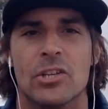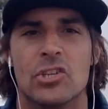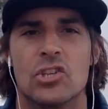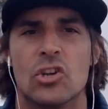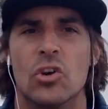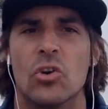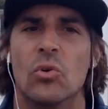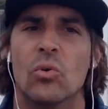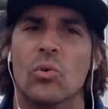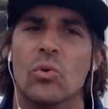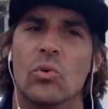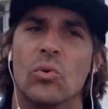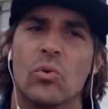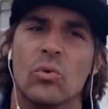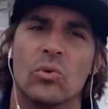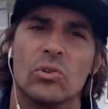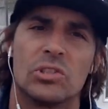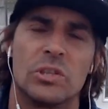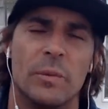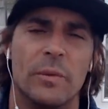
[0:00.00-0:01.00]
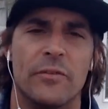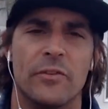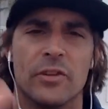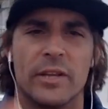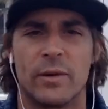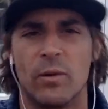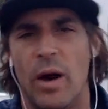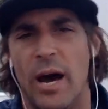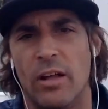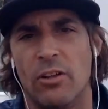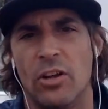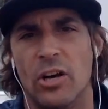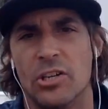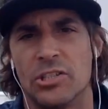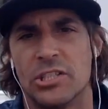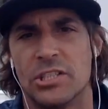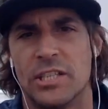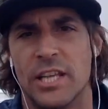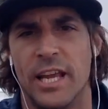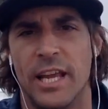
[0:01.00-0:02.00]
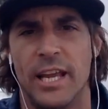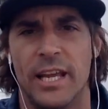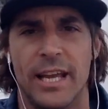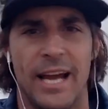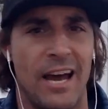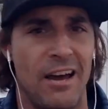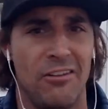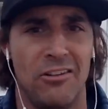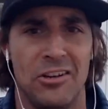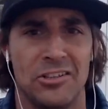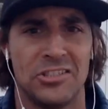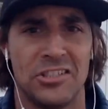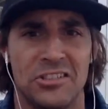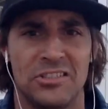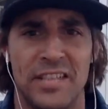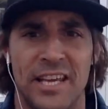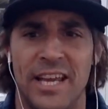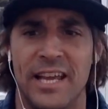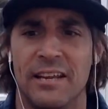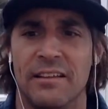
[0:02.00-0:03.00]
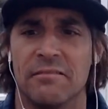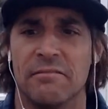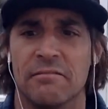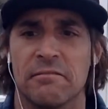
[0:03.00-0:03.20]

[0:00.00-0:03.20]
So some of you are like, well, how long does it take? How long is it gonna take?